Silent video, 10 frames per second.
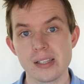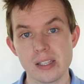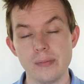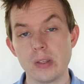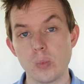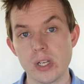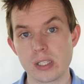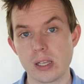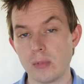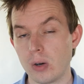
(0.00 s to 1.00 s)
something
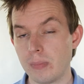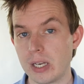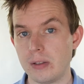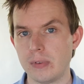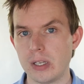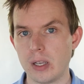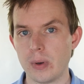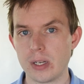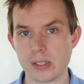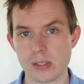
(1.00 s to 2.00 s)
which that not many video
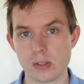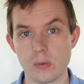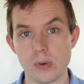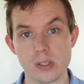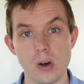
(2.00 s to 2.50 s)
editing softwares